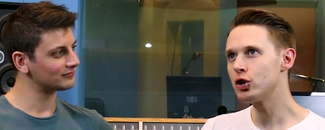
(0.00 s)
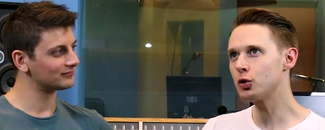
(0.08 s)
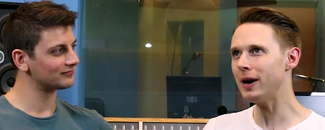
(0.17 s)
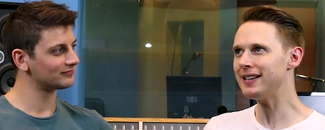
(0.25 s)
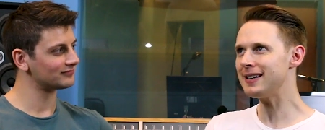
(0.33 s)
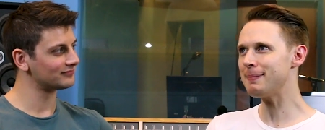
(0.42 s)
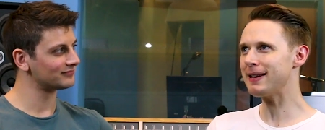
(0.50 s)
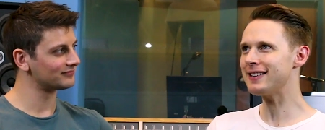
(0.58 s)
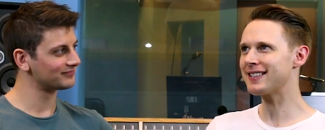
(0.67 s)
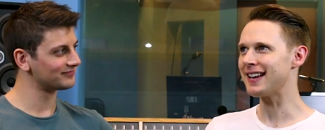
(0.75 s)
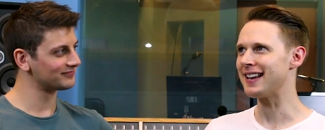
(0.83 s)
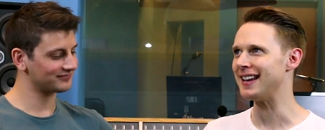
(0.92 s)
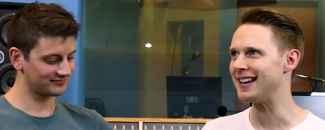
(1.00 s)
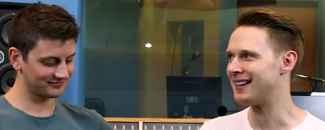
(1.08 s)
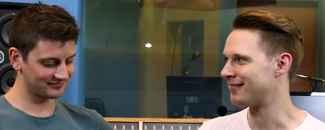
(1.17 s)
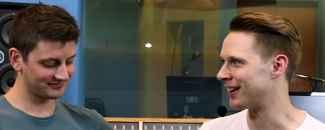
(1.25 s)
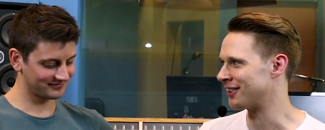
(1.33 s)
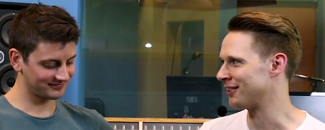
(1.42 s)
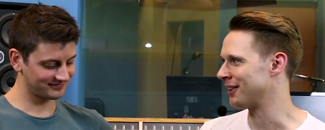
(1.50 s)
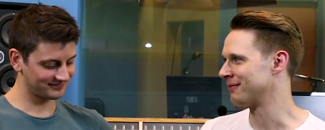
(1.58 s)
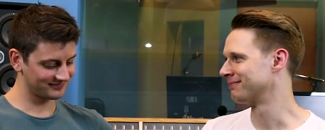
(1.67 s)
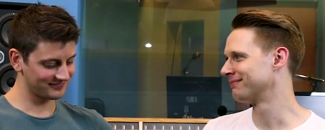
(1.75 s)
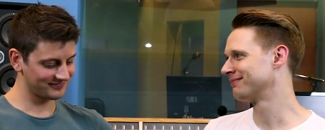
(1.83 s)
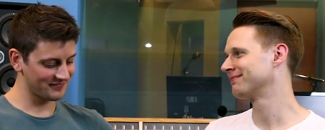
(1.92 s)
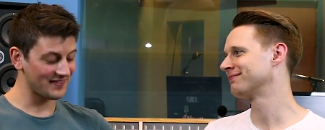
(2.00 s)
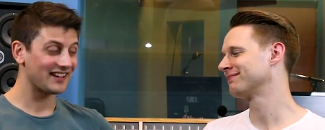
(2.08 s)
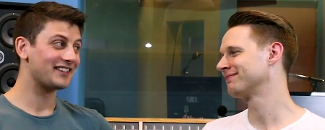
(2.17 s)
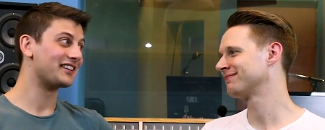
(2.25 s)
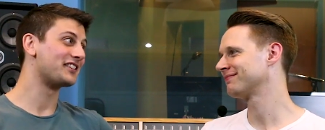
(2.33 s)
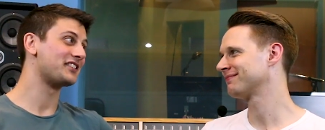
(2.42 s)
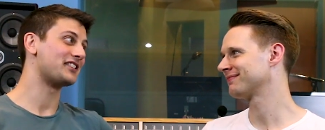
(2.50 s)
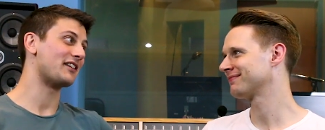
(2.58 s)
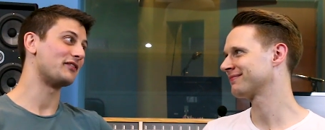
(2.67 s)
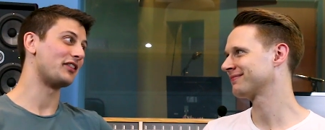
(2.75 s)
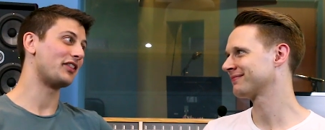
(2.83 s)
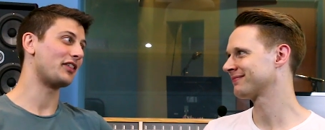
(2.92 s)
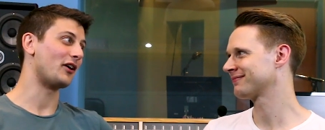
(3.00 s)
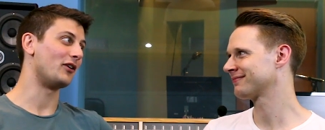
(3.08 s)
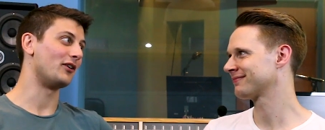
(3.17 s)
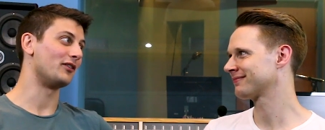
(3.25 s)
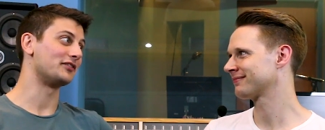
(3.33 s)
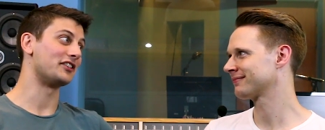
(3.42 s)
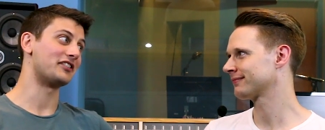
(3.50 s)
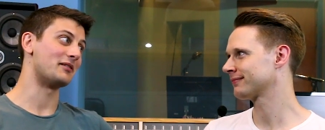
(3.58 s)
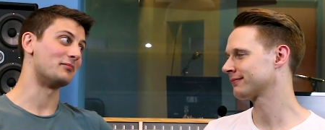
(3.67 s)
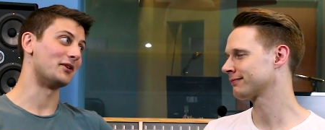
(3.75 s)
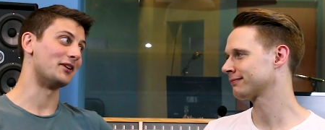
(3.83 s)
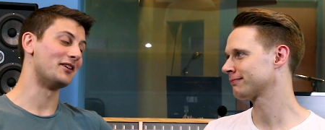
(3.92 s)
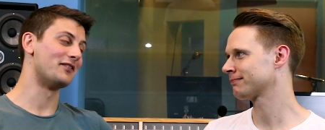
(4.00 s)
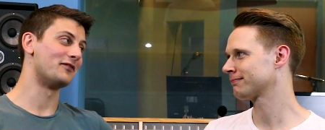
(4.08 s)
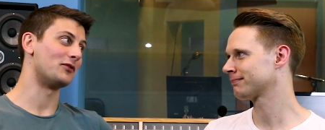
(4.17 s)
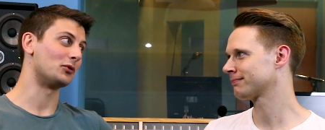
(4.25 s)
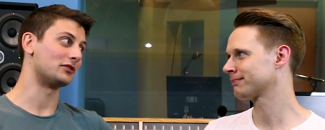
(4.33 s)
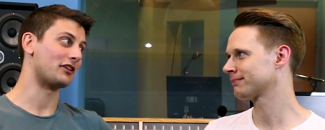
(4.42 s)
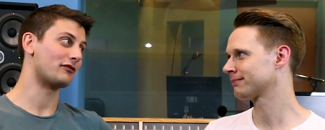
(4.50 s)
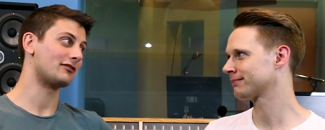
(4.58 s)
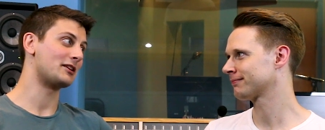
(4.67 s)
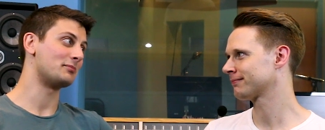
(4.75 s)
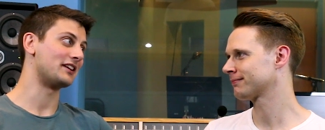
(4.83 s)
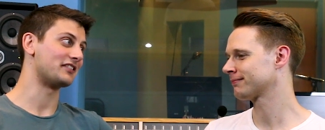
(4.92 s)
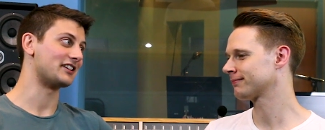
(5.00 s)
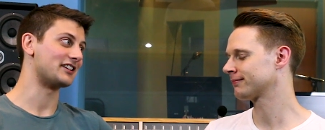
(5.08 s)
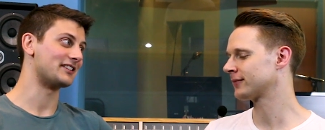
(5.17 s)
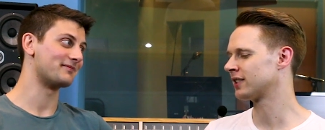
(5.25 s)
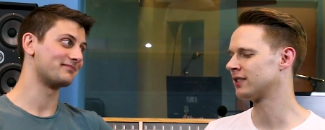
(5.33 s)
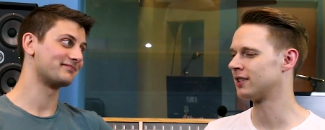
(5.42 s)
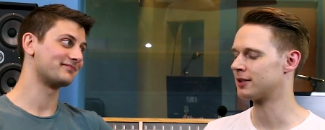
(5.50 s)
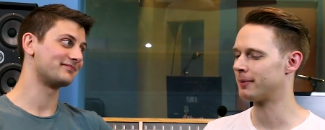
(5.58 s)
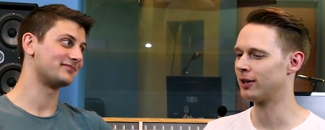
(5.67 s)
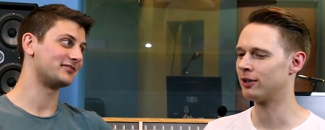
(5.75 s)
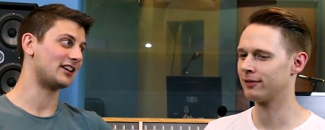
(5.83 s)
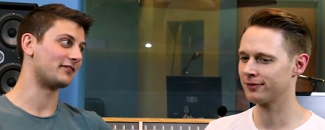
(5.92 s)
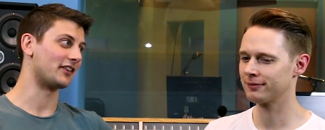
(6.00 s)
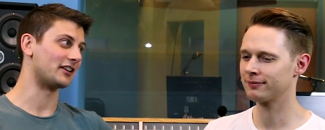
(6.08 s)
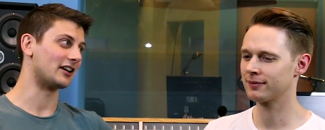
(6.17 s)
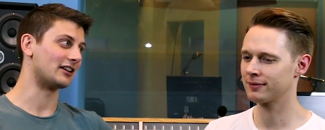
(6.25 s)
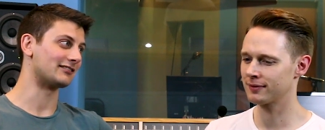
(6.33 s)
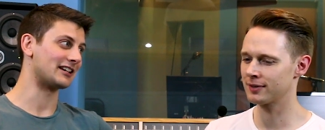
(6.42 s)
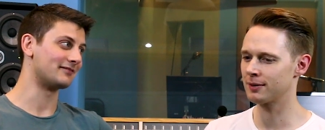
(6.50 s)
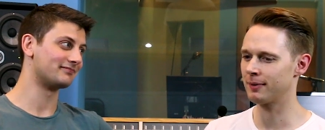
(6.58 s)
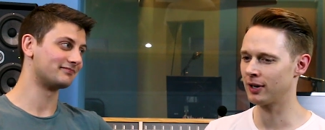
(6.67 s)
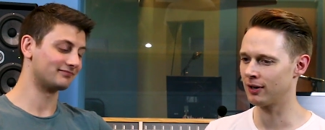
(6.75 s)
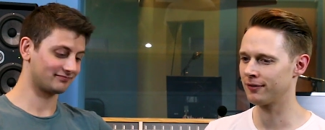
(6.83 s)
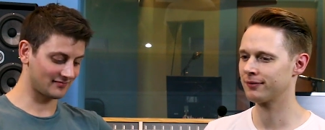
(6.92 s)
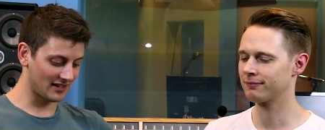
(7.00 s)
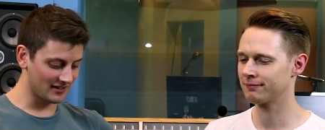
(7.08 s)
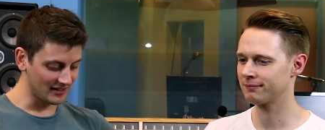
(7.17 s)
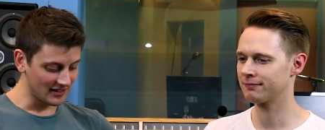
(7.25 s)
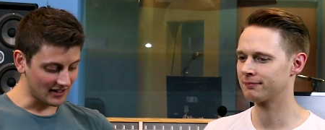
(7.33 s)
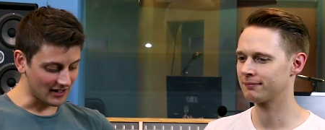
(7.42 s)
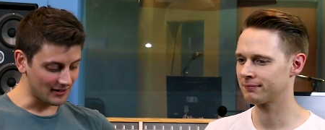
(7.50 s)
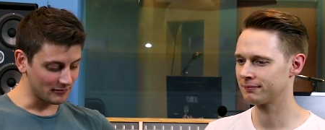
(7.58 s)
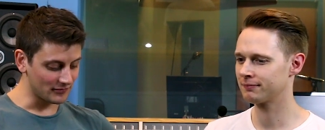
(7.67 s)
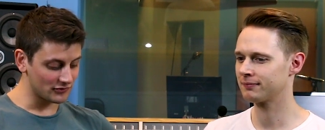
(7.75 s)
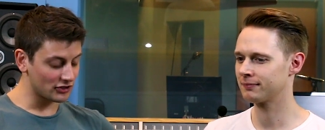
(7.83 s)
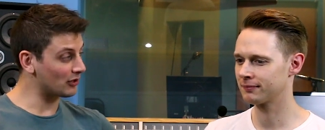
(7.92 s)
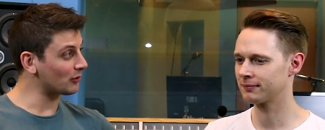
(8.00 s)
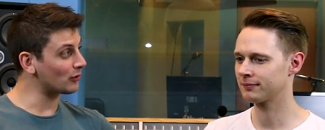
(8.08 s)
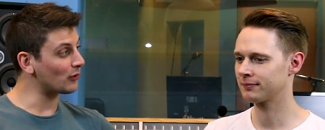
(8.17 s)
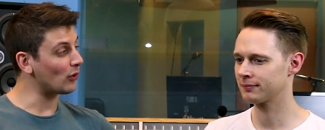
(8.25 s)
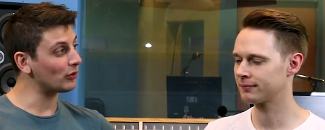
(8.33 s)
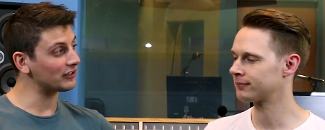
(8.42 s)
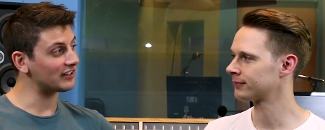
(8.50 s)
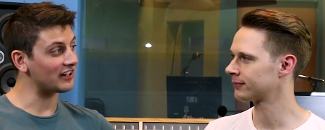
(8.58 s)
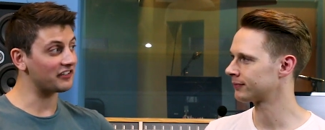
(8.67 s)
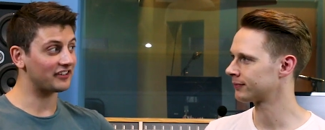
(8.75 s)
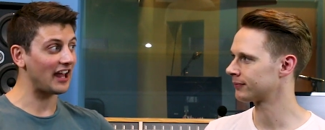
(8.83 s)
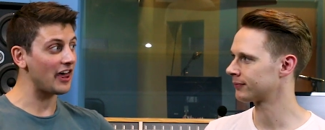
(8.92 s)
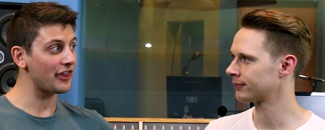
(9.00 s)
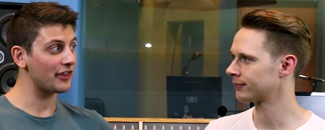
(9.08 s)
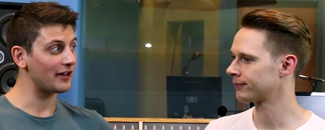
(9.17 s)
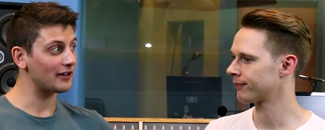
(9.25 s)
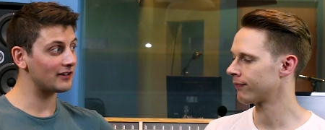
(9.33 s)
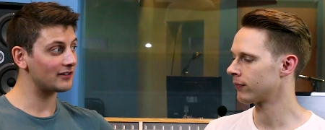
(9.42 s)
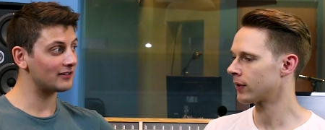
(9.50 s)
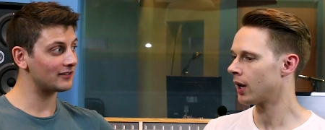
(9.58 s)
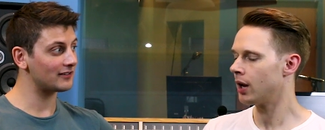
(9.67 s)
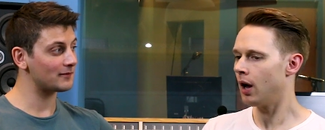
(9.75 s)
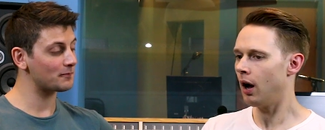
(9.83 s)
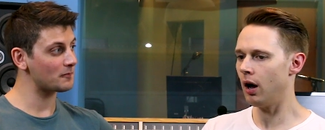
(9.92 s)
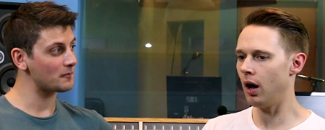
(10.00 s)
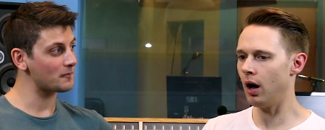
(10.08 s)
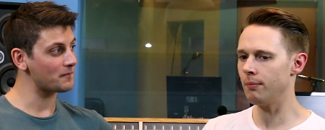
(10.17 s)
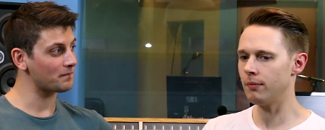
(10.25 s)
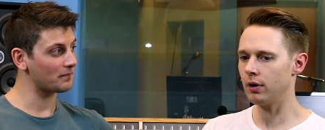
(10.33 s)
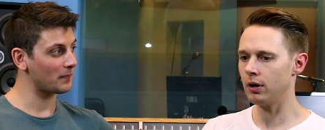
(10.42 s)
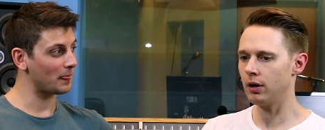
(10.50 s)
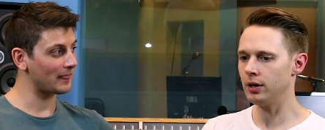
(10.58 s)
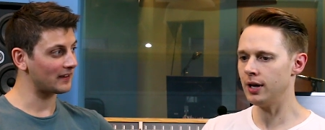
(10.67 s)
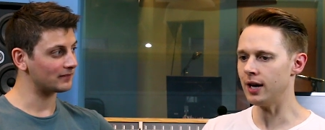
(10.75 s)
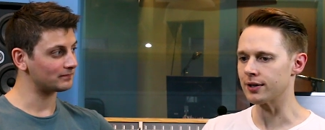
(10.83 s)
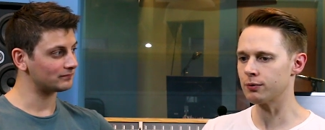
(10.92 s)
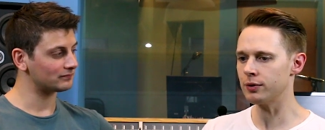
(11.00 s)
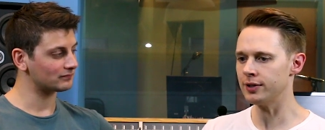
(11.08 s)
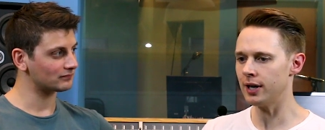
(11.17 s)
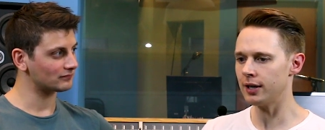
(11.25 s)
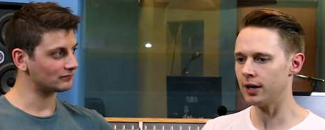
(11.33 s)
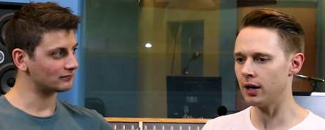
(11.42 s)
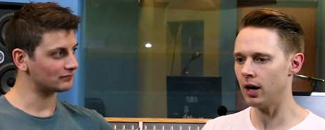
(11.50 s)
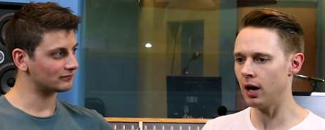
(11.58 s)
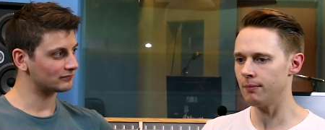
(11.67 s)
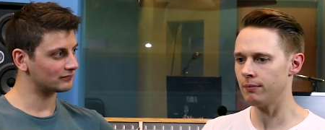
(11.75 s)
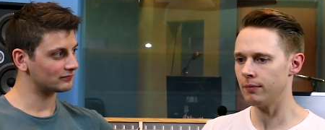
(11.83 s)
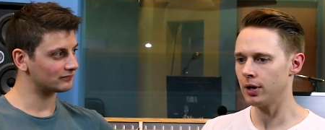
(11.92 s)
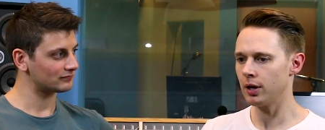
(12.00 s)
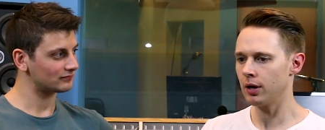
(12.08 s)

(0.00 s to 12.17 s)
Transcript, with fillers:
Speaker 1: twenty B C. I don't know. seventh of December, forty-three B C. Oh, that's a bit it's off. Date for the diary. It's a bit off. Um, do you know who ordered his death? Um, yes, wasn't it? Um.